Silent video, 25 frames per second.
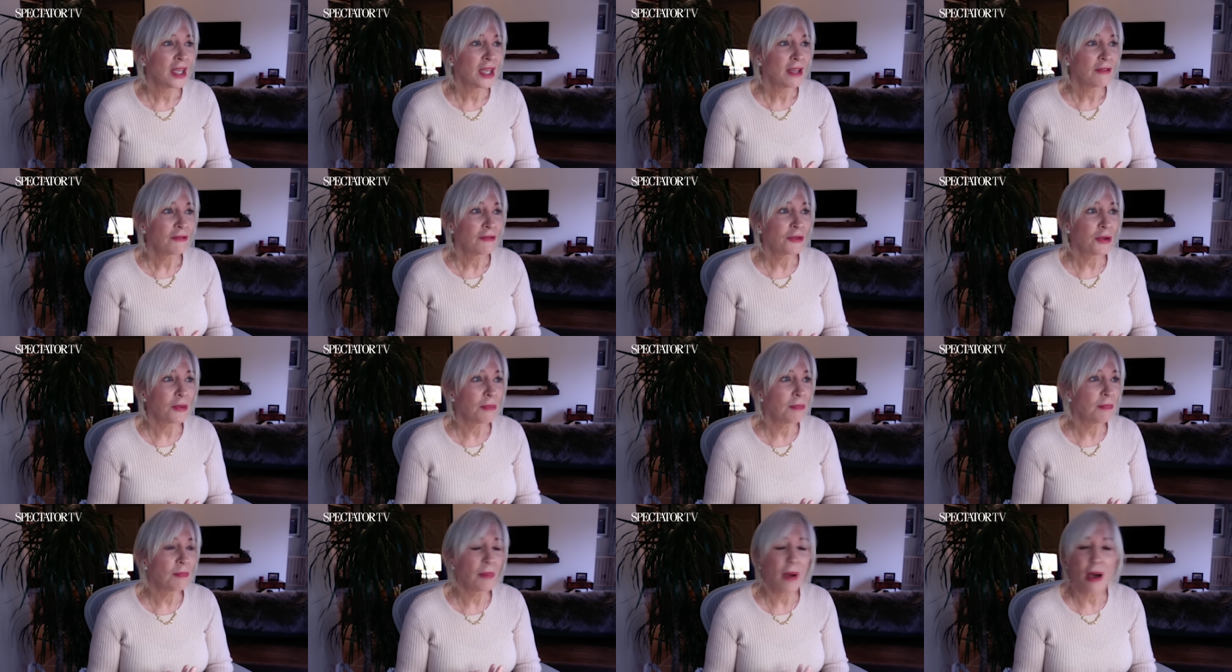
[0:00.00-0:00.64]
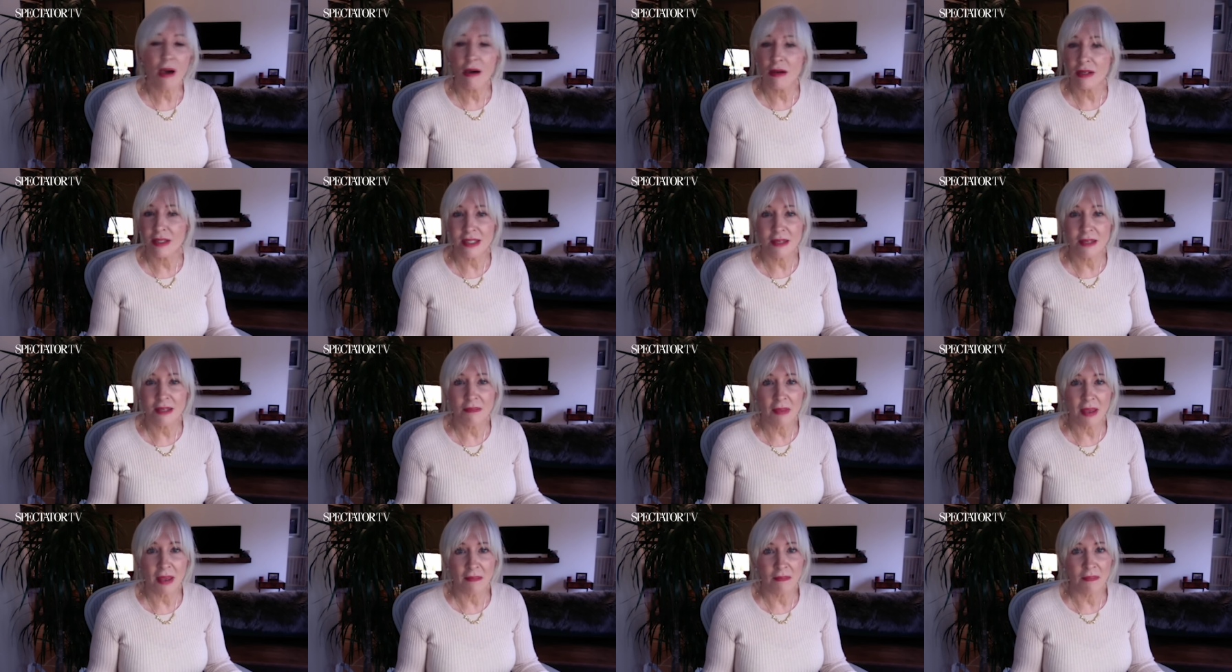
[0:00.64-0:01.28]
from party
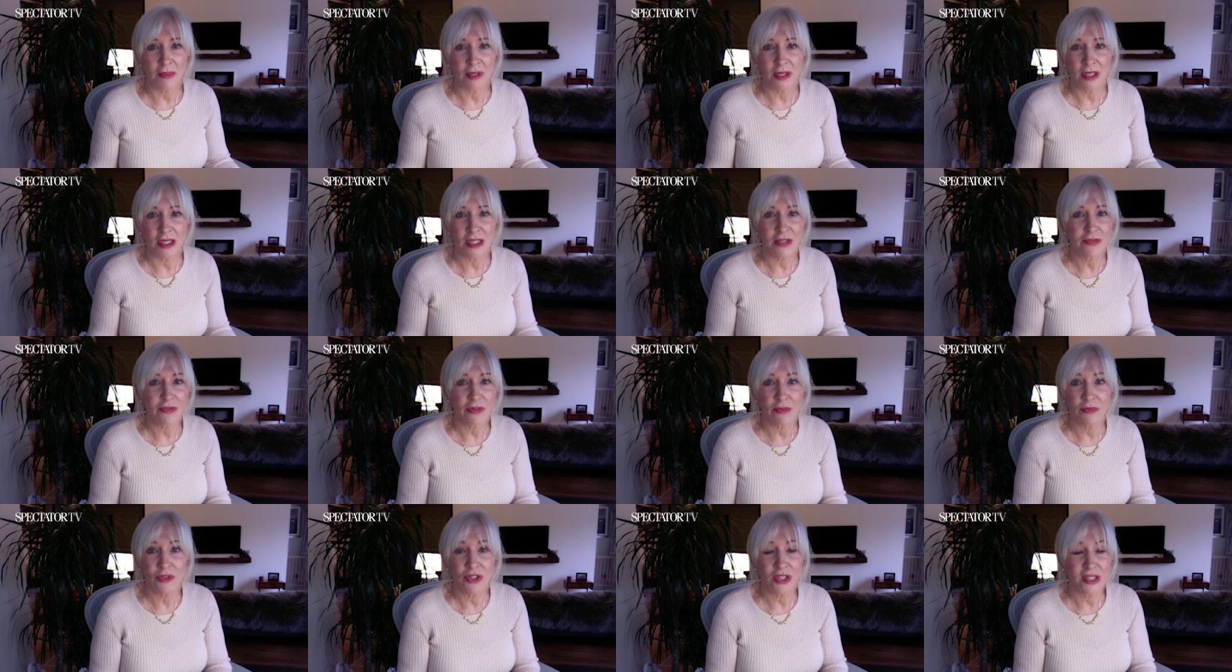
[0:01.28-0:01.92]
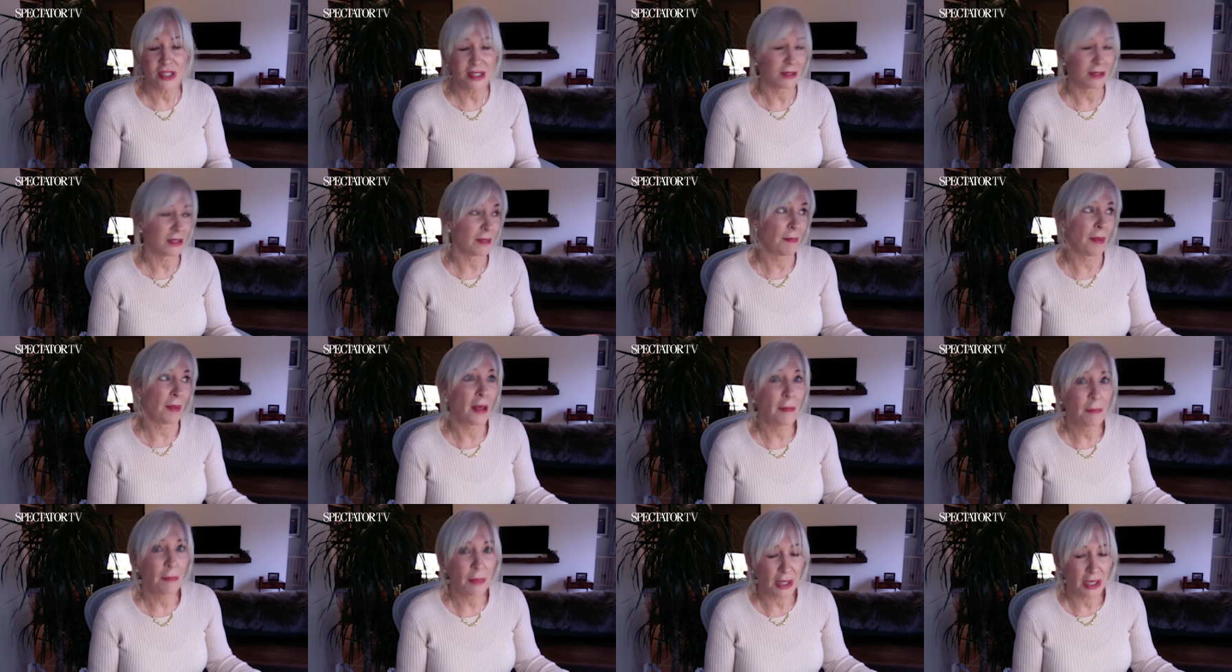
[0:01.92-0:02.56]
members, from just the
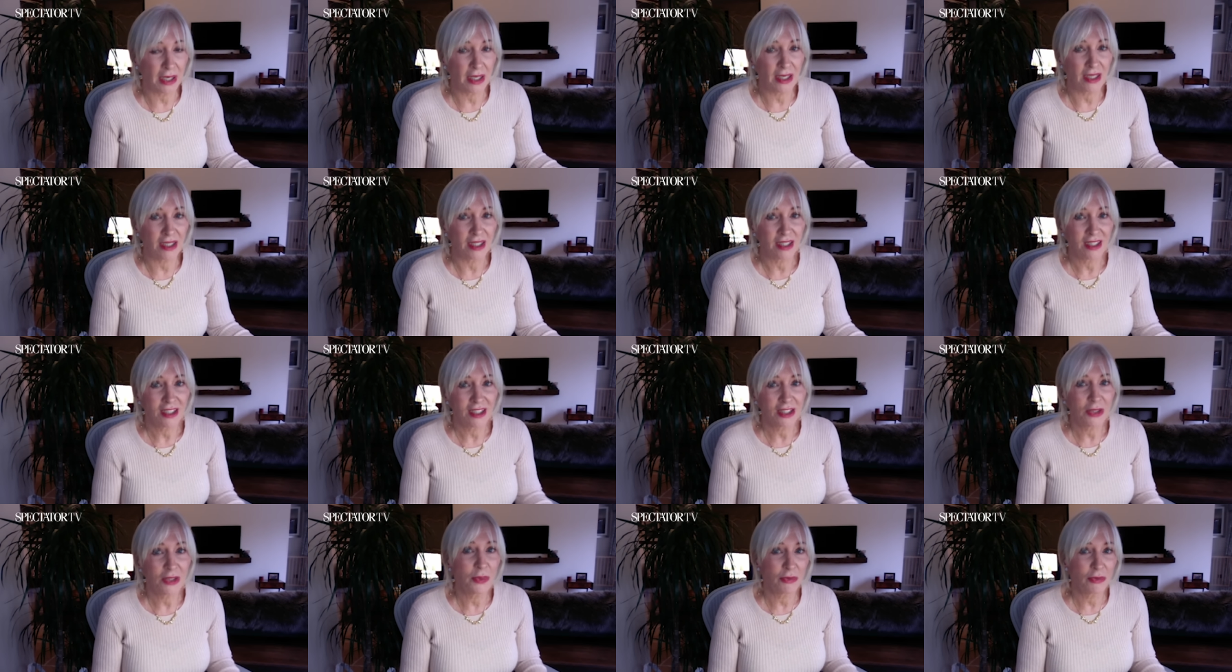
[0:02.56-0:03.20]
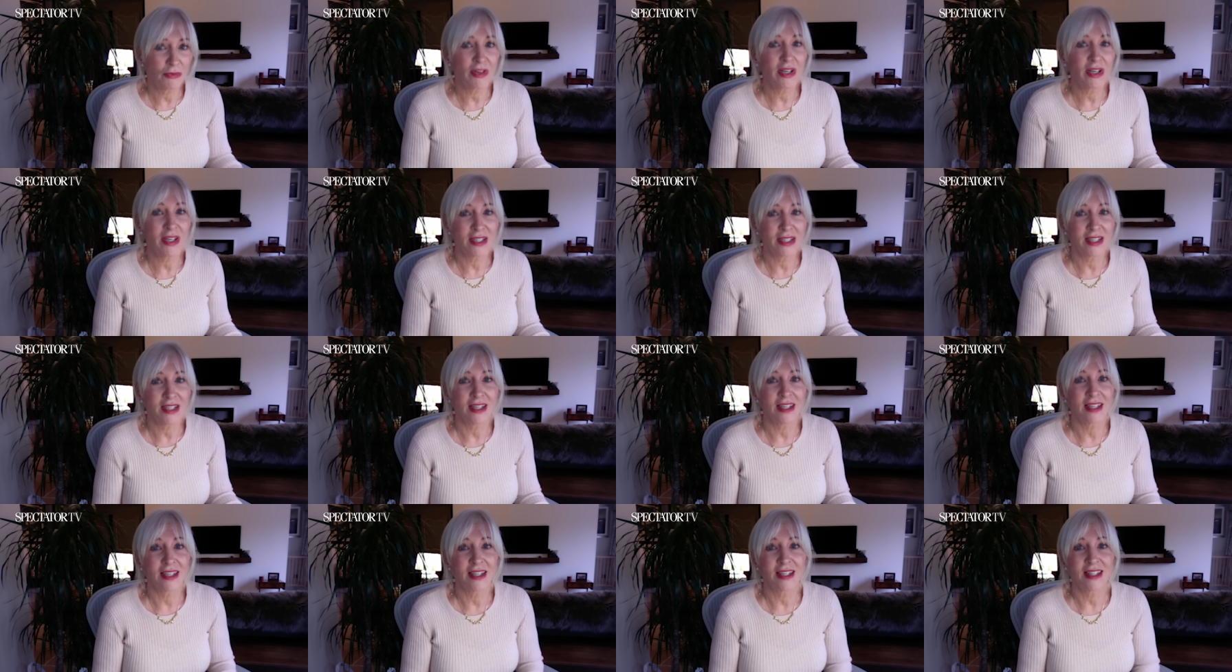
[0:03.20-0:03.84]
public who are
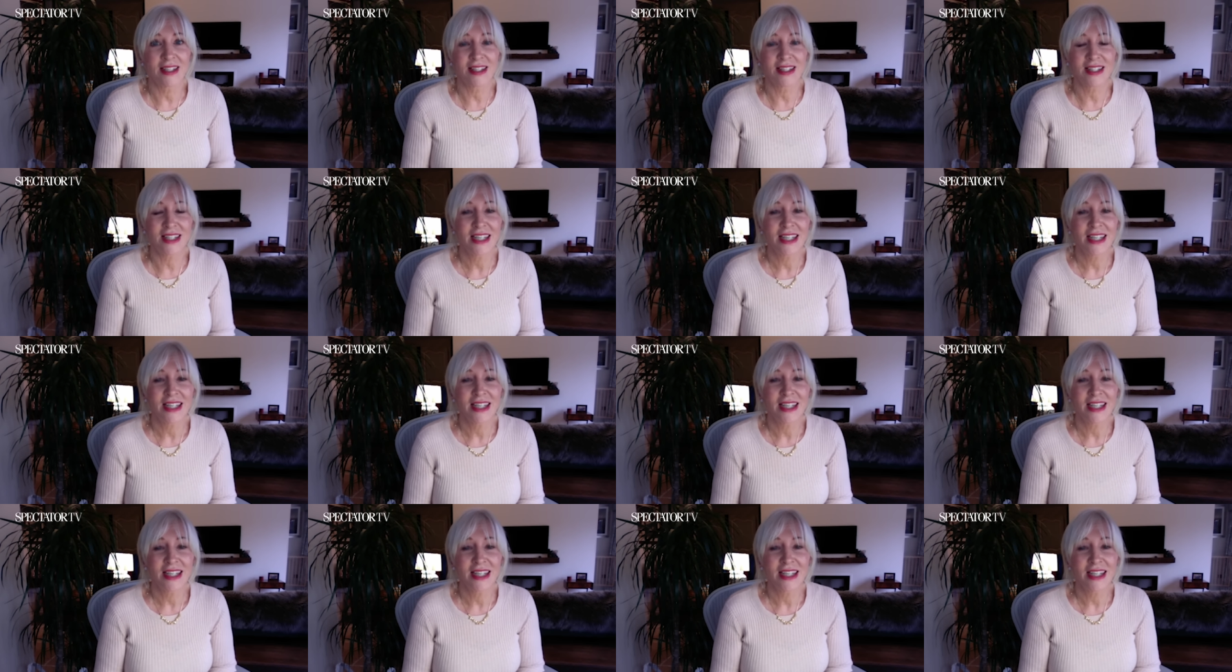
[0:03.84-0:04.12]
reading it,